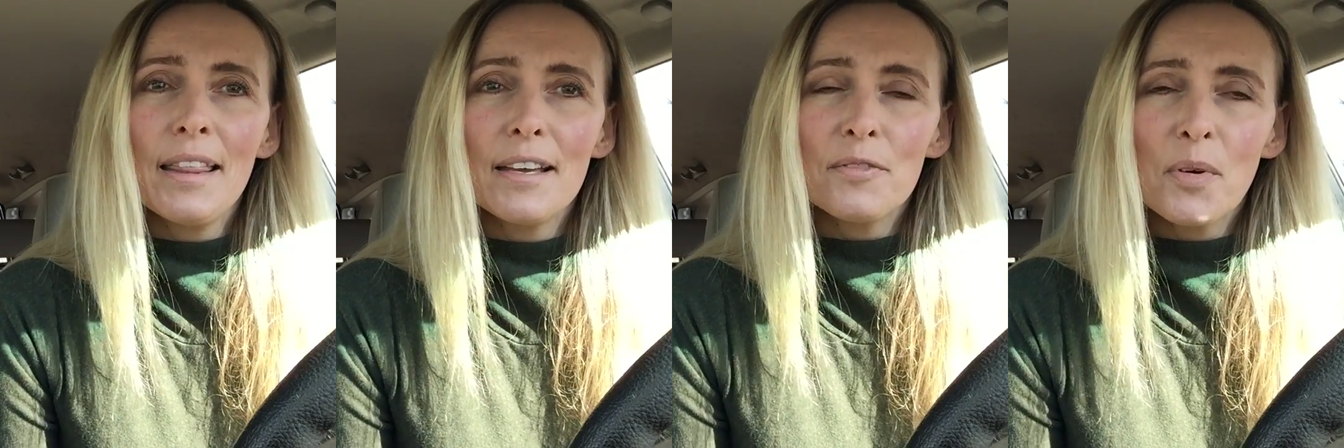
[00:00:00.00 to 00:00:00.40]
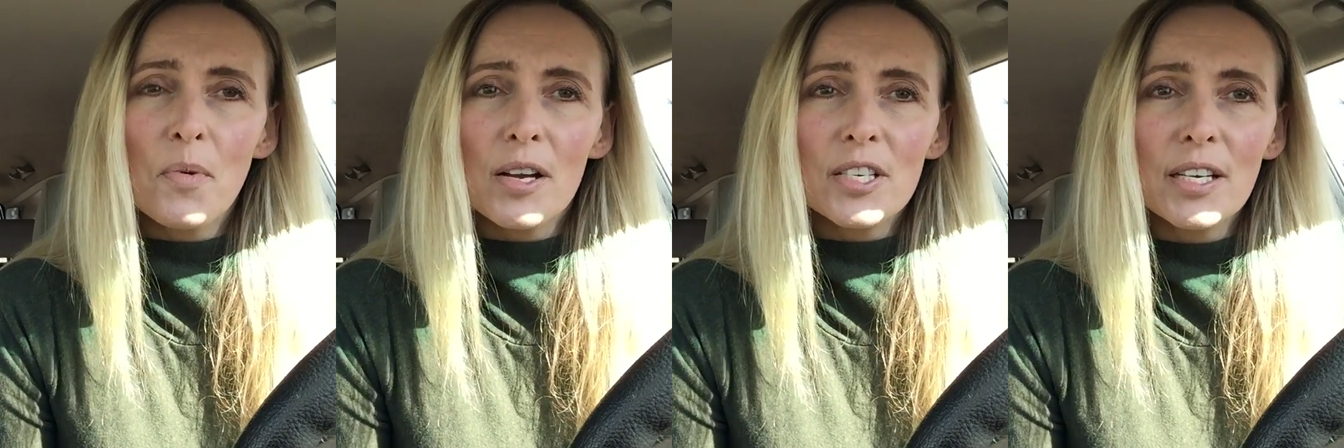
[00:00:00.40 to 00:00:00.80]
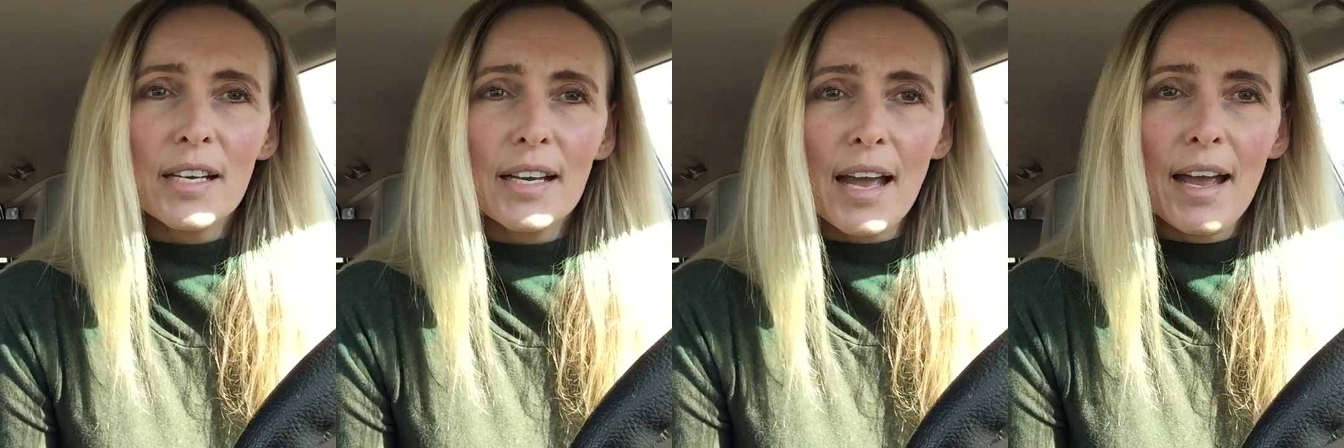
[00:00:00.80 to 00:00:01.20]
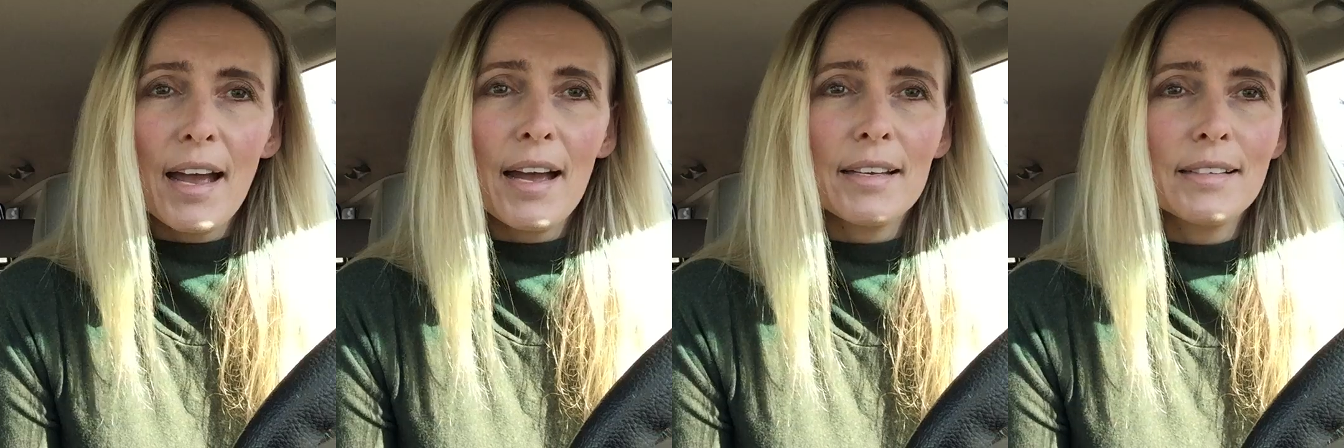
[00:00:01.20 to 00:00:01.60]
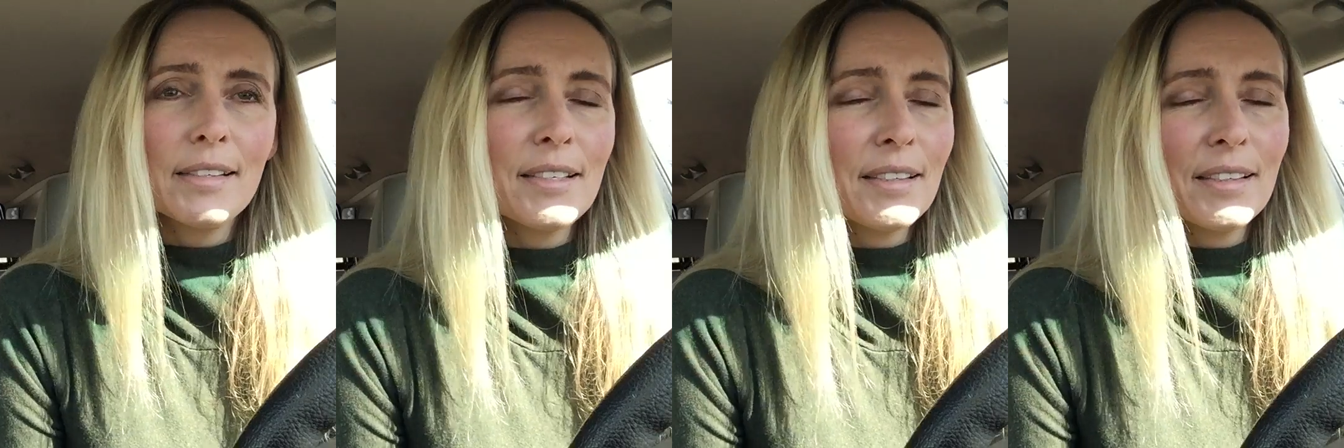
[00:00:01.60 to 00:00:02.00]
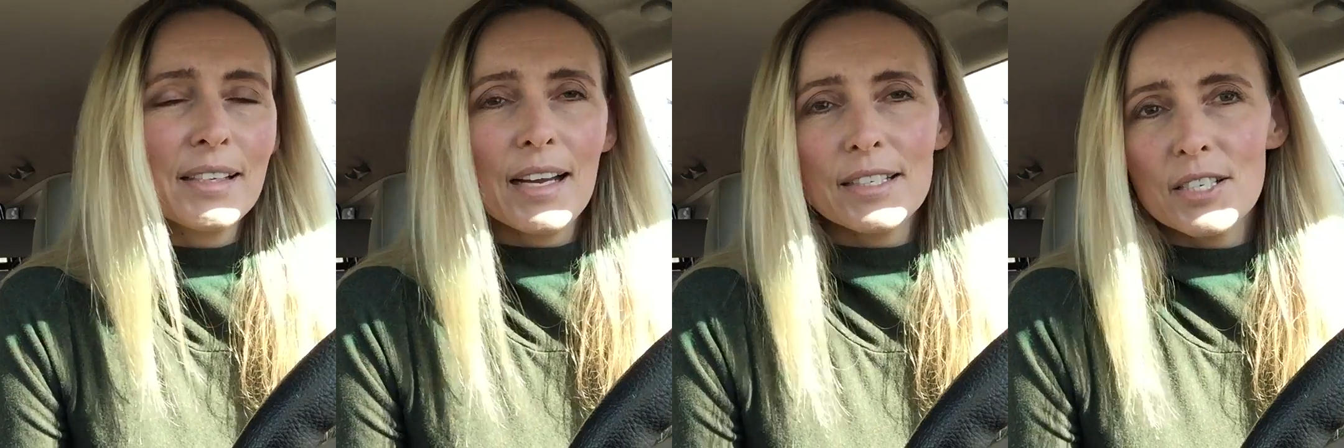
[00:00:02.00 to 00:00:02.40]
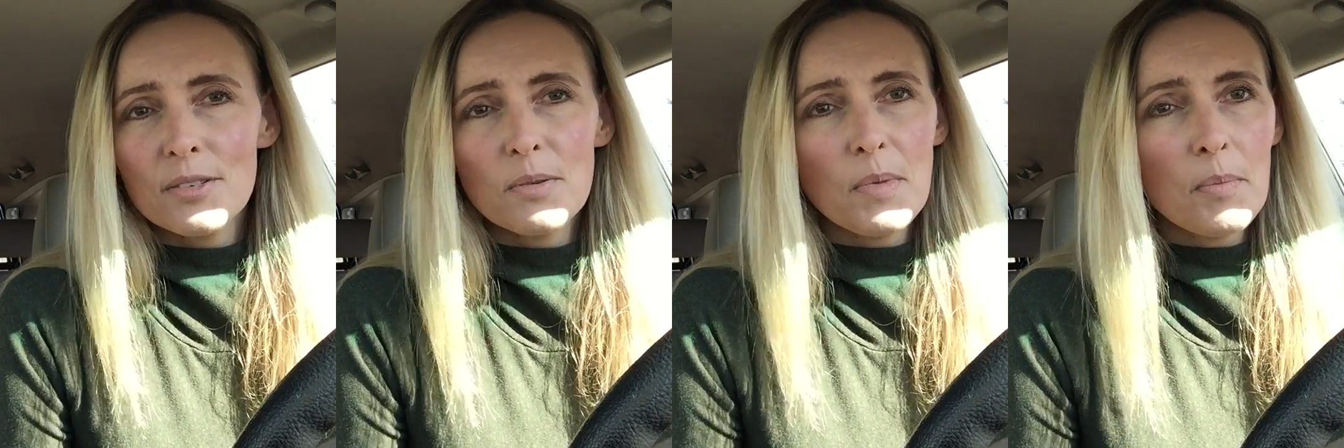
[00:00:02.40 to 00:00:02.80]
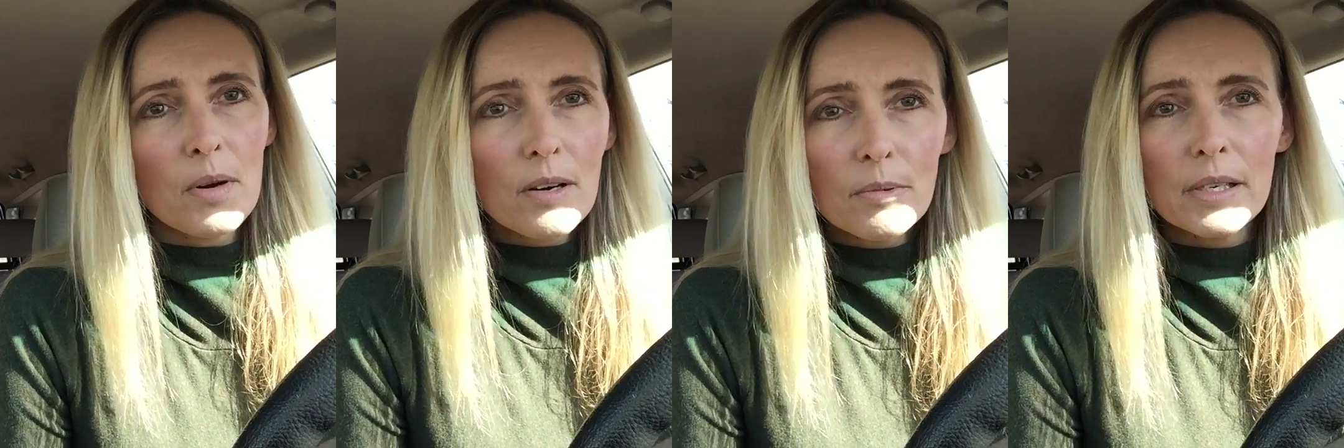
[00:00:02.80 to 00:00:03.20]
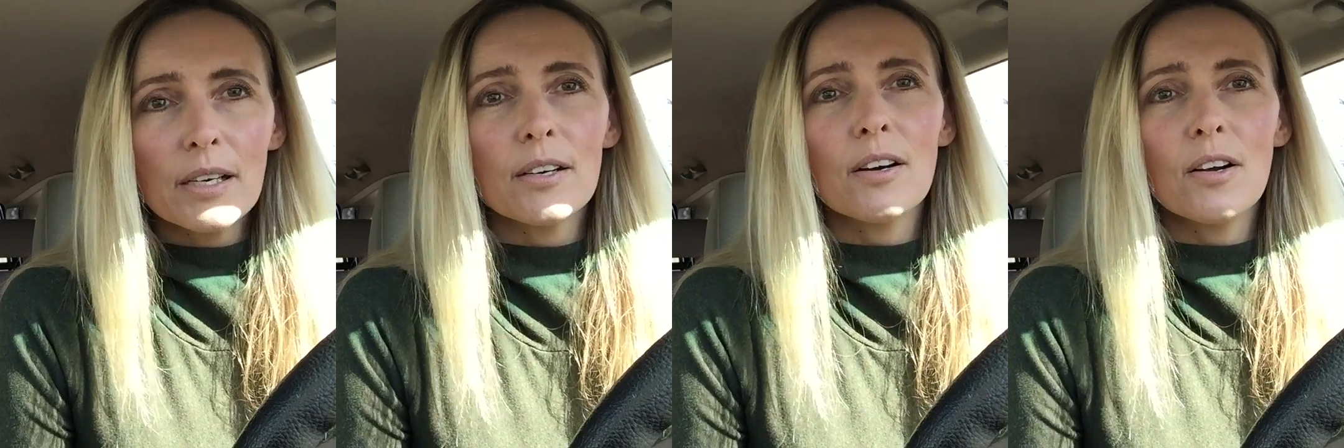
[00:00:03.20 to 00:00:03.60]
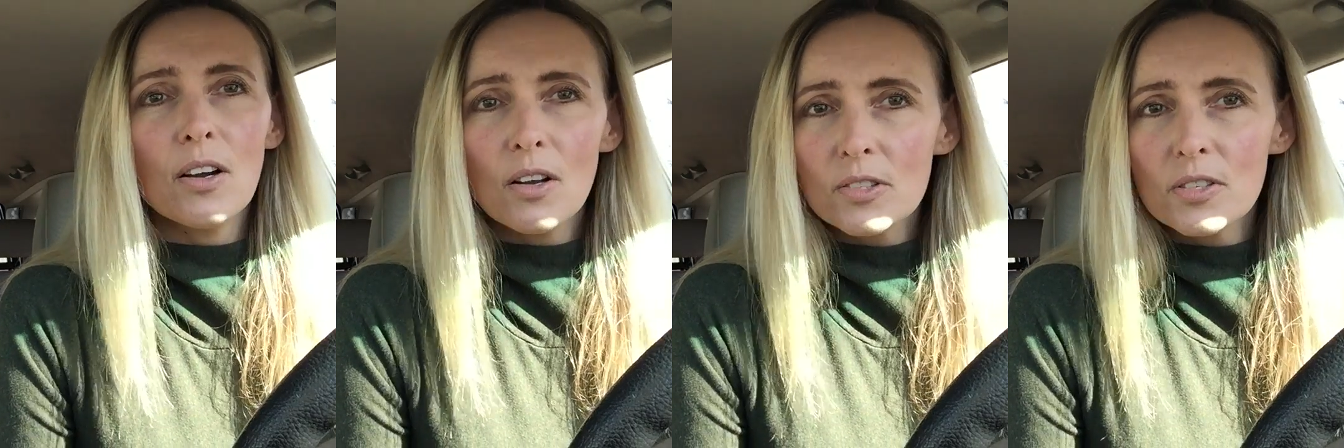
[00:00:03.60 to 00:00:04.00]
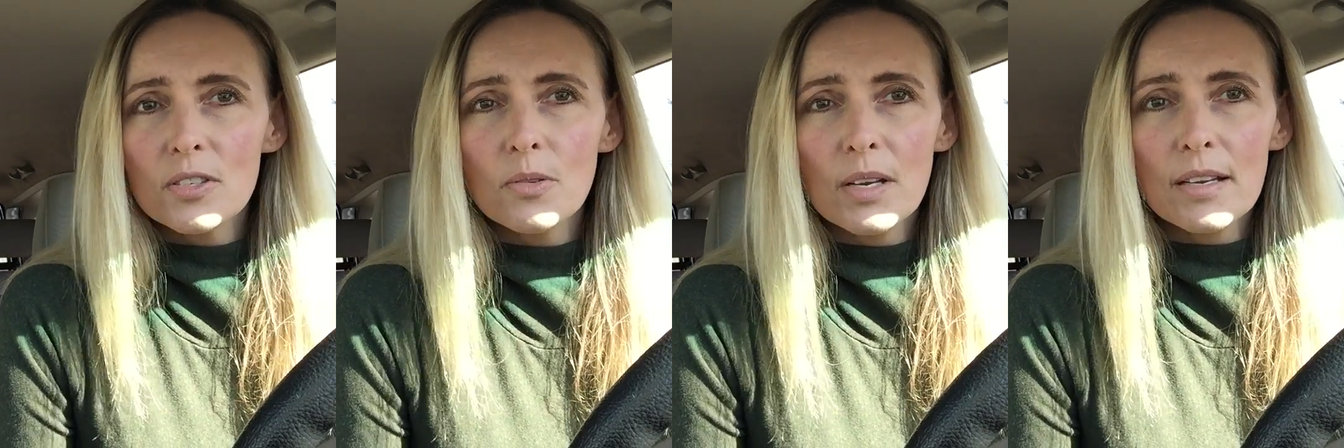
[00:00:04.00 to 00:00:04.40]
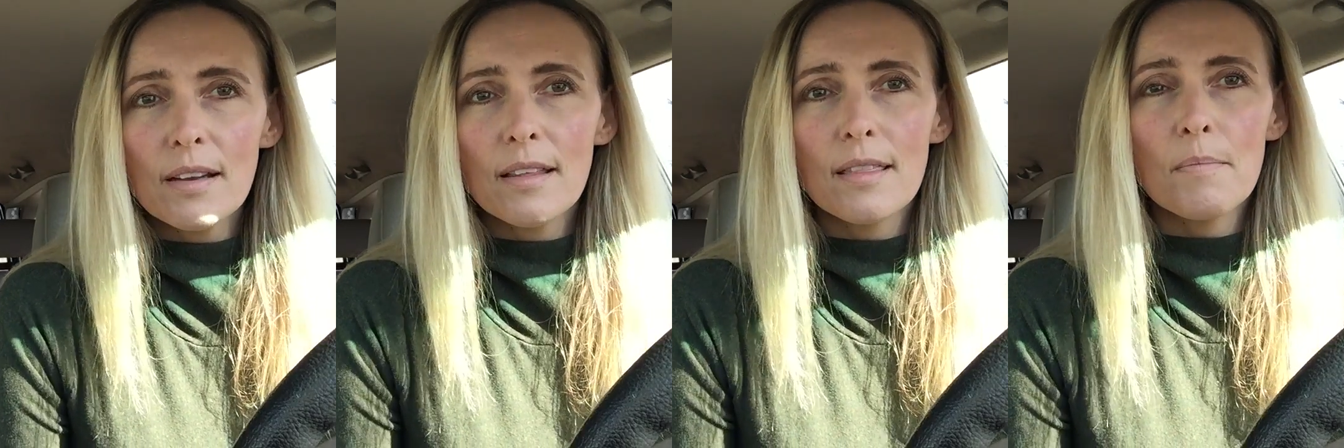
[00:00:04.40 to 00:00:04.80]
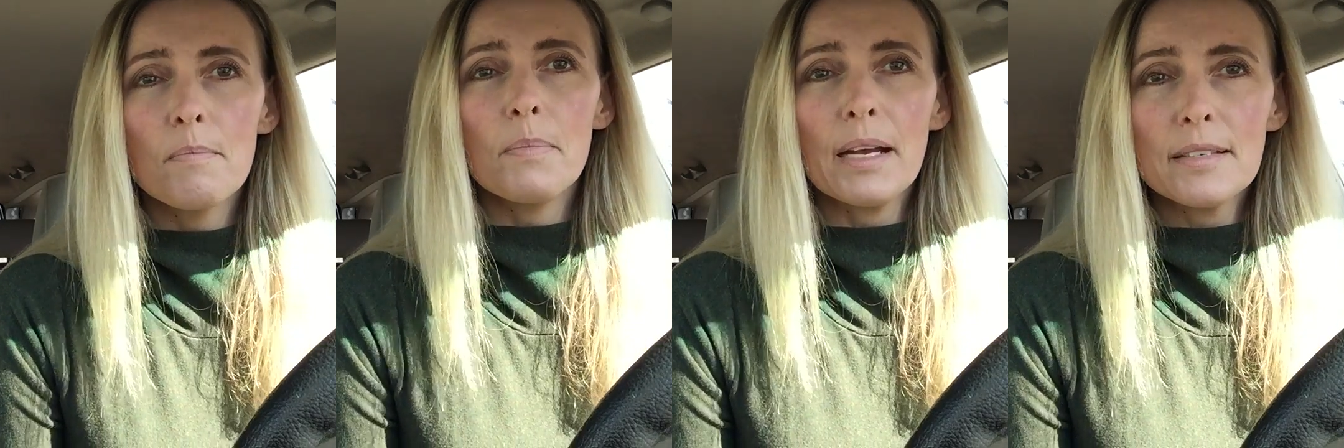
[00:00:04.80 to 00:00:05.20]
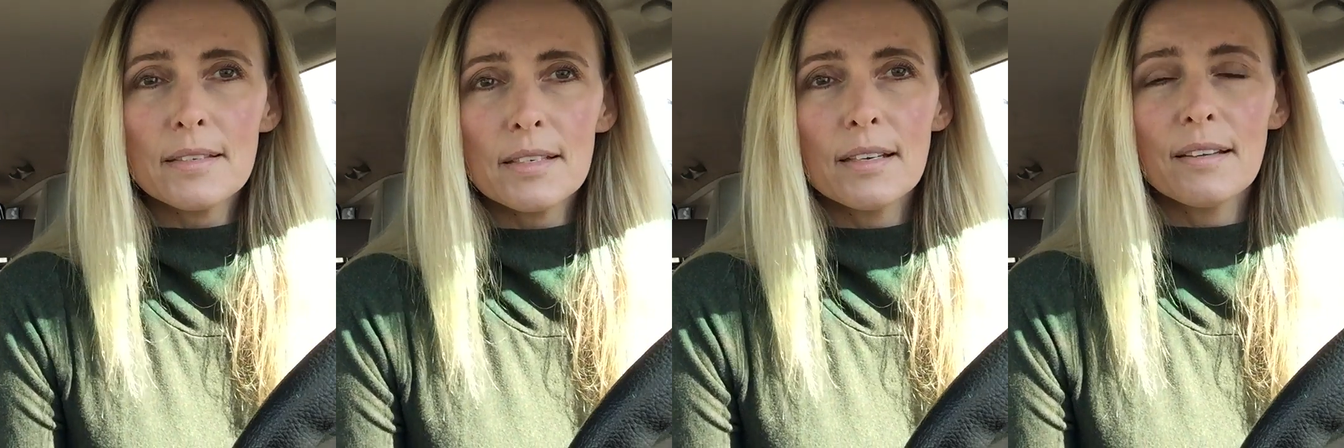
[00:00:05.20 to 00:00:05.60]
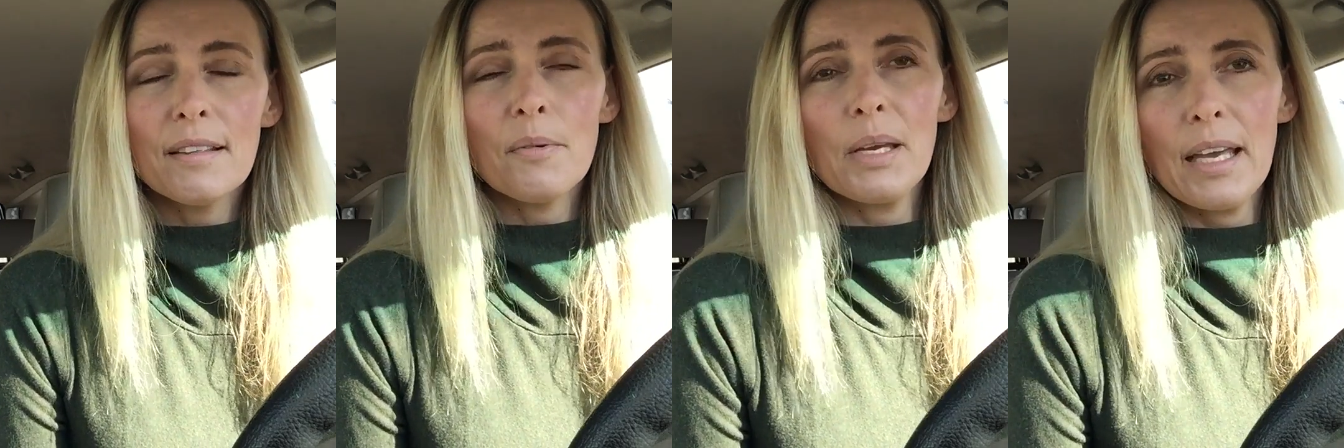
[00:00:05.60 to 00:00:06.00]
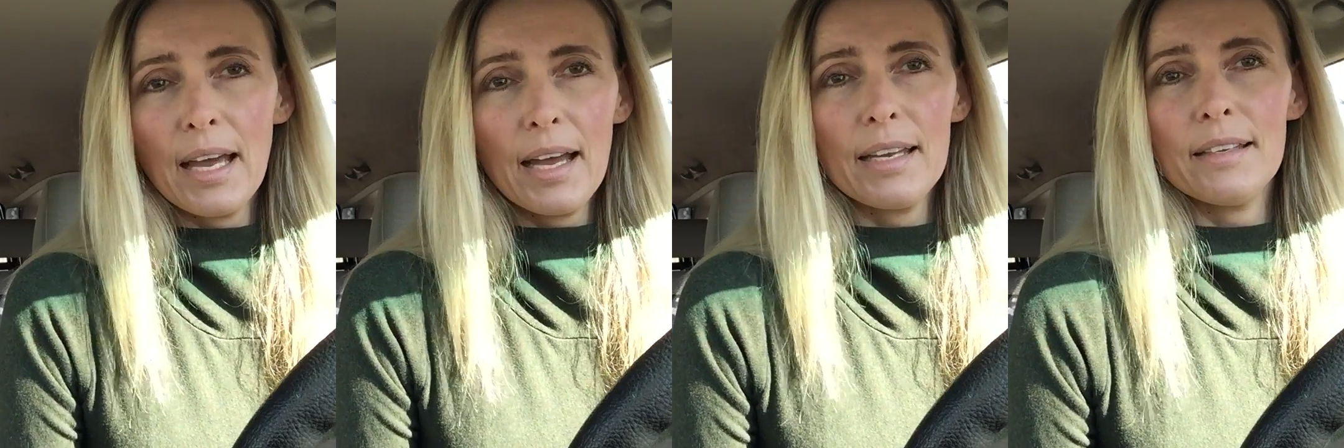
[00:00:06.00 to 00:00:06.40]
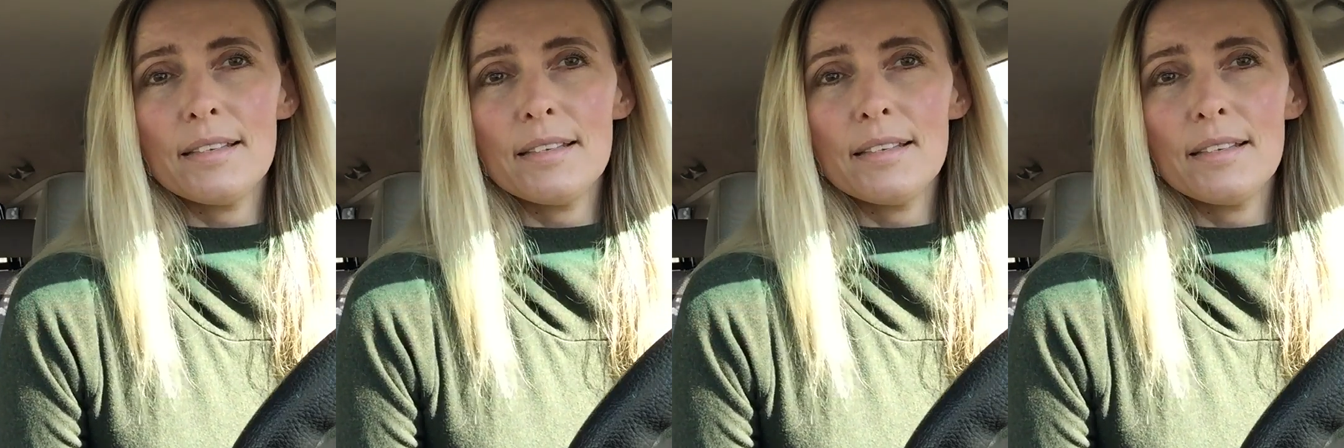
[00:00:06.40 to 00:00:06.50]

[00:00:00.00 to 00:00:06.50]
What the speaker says: Thanks for watching, and just remember, we are all just doing the best that we can.